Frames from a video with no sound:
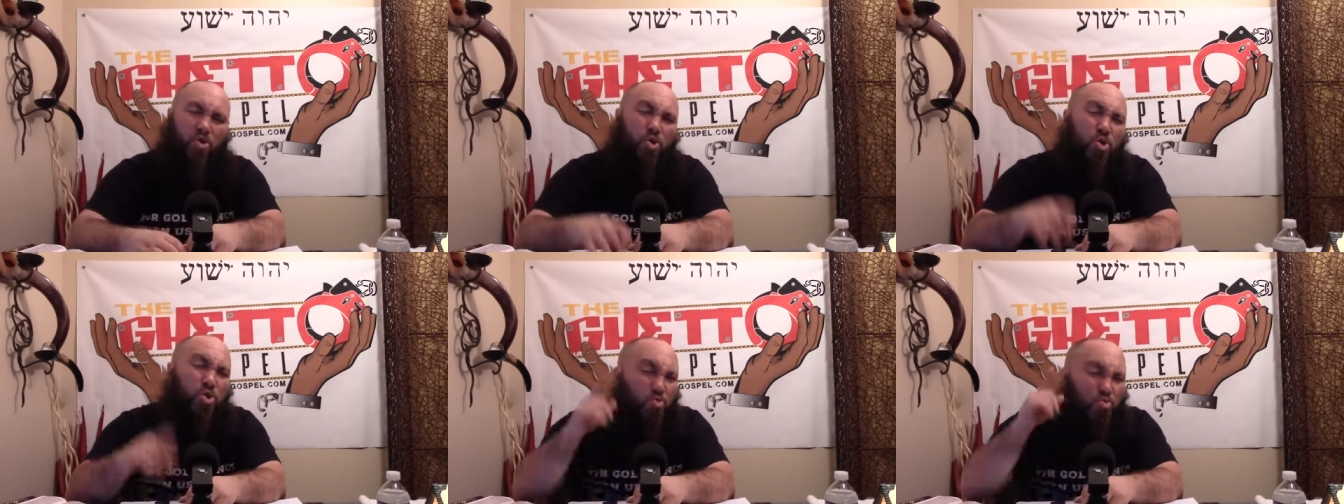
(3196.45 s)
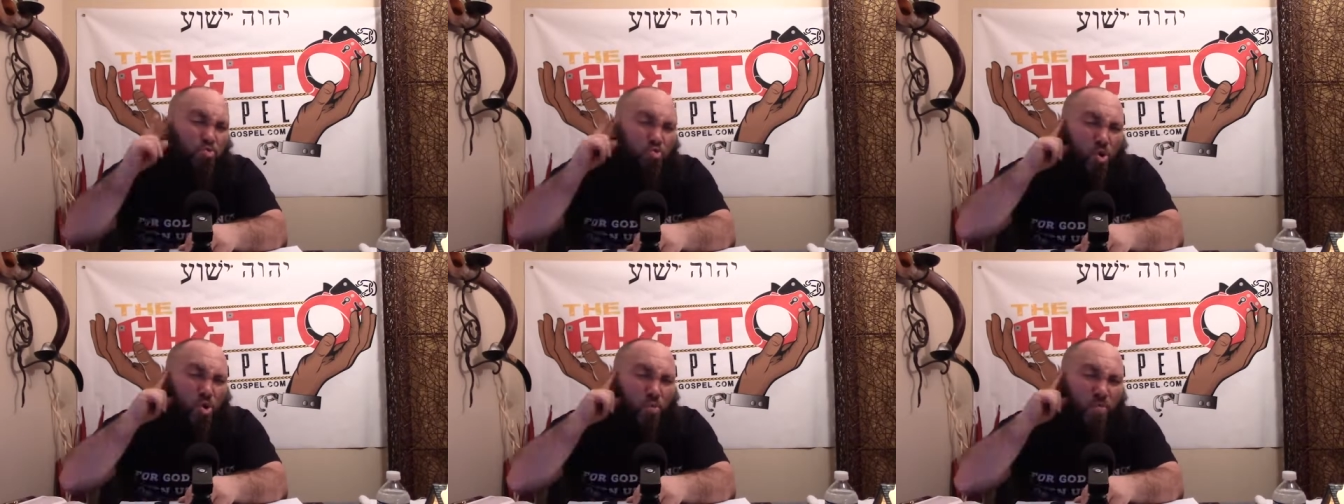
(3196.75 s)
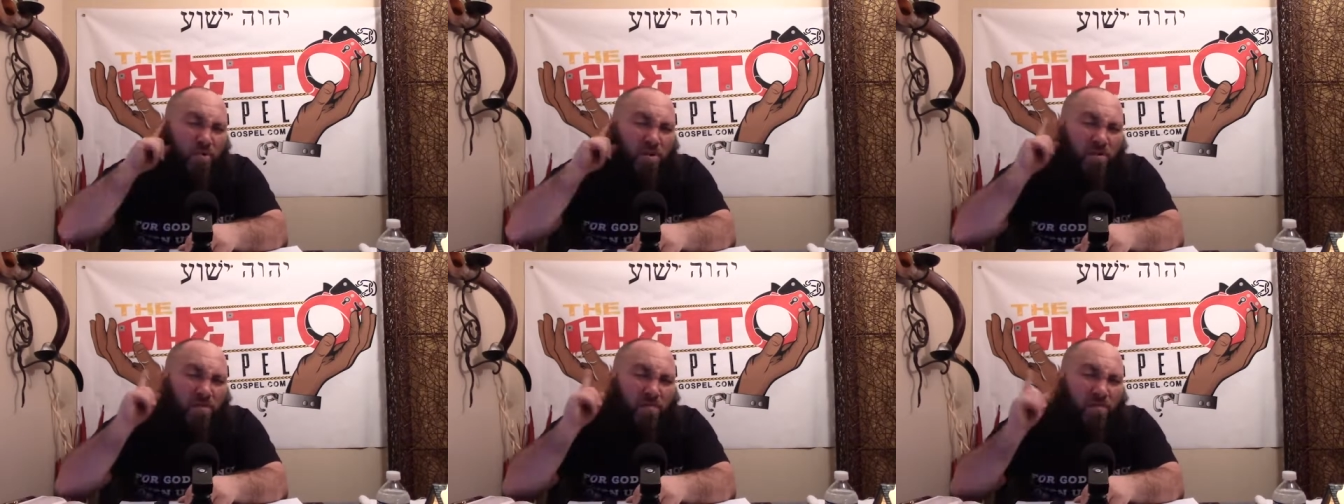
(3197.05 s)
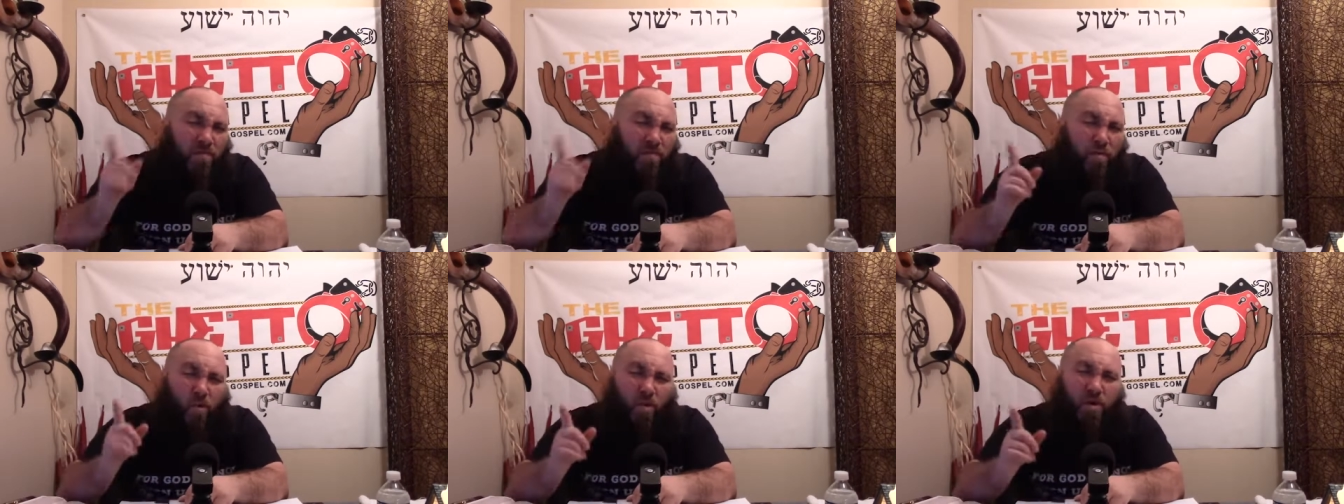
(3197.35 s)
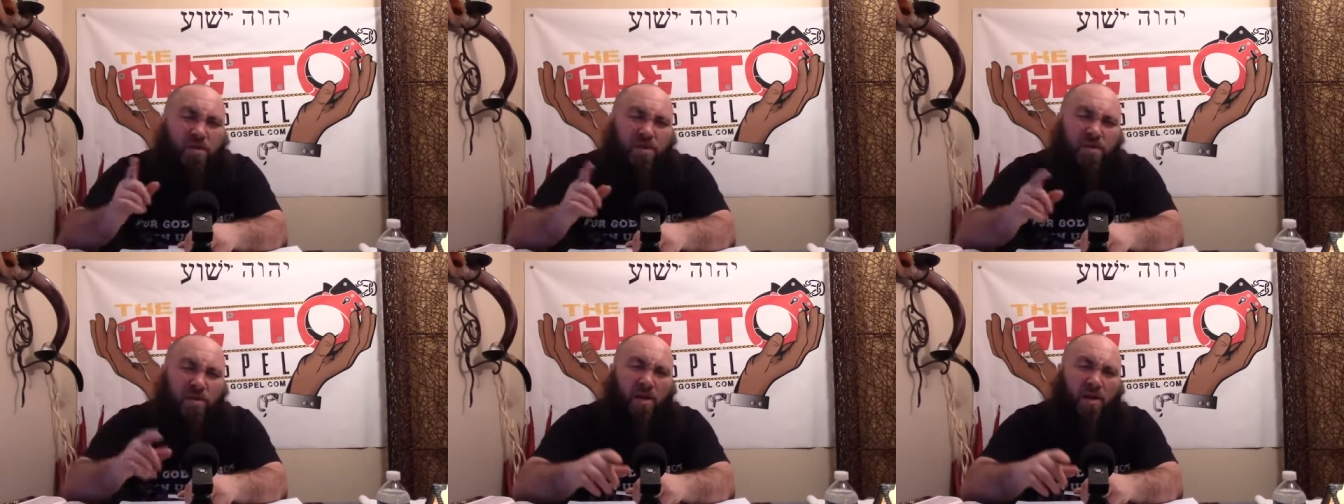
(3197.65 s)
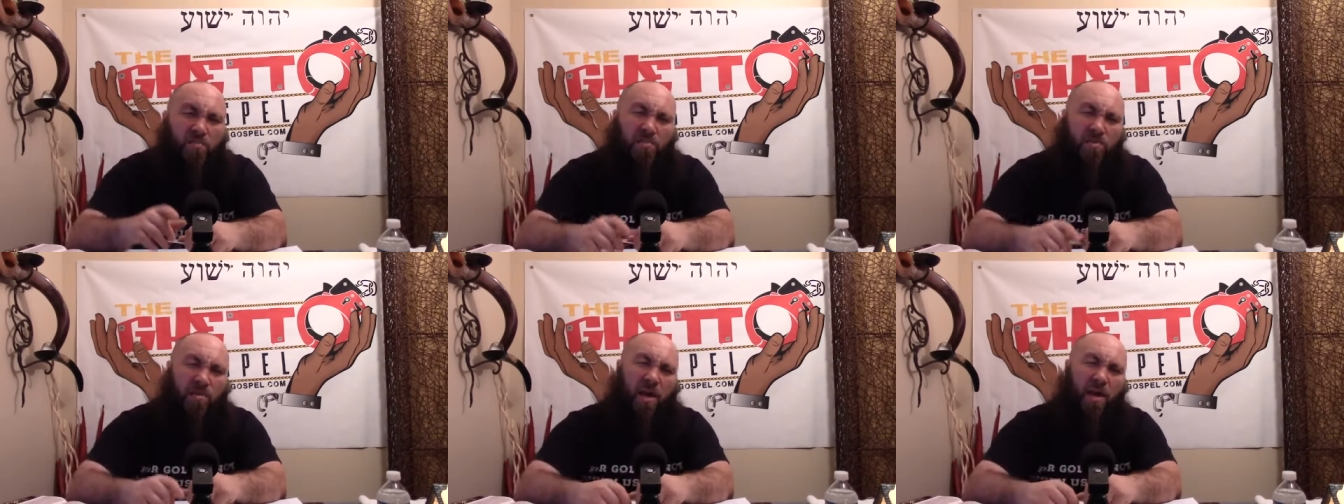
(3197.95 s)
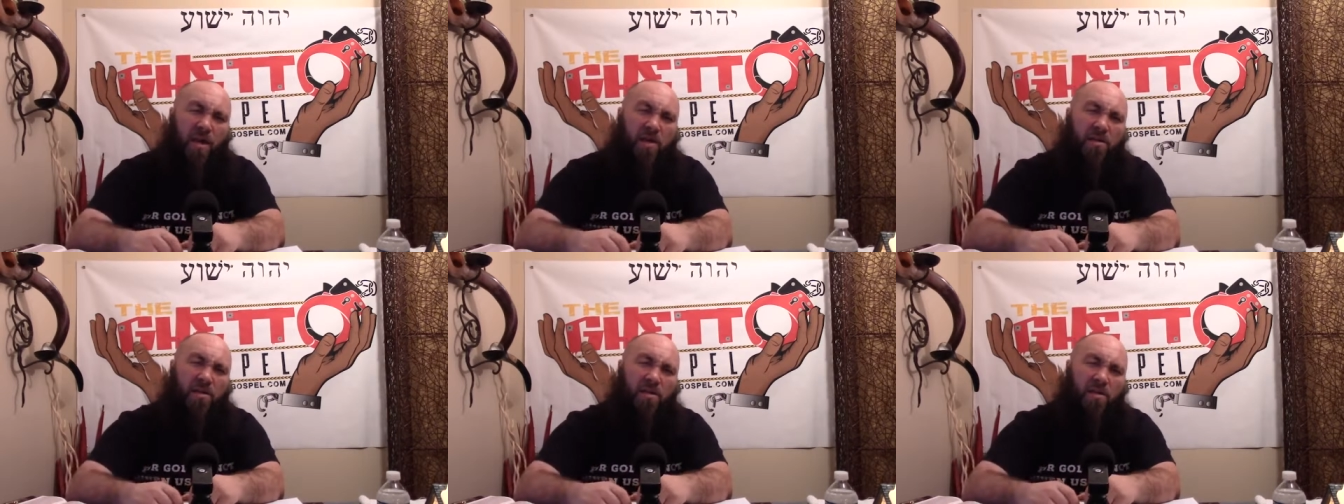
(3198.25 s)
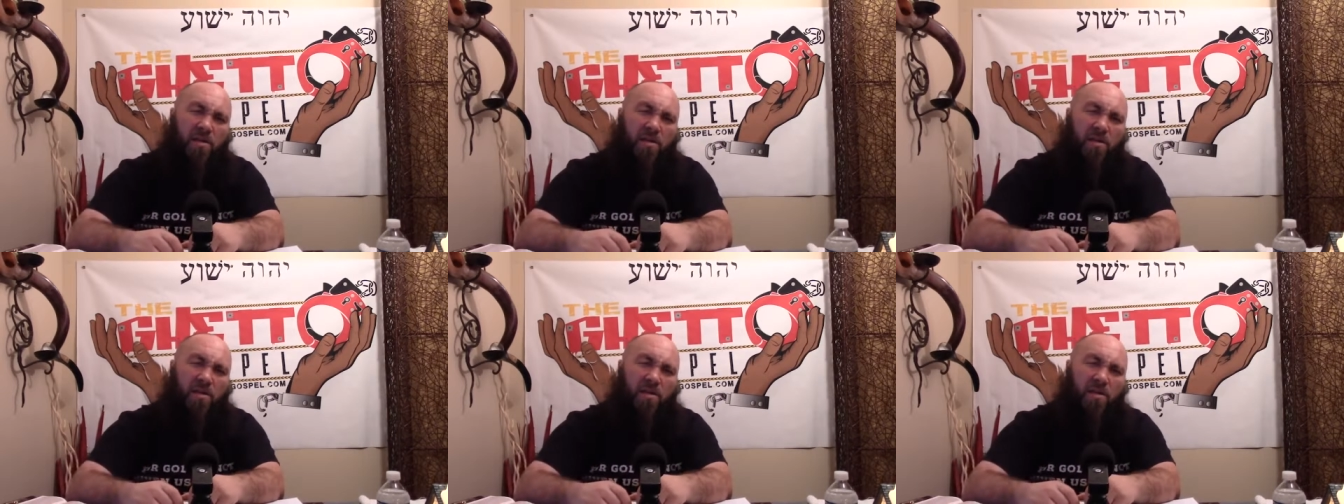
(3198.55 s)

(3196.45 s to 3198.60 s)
Do you know what his voice sounds like?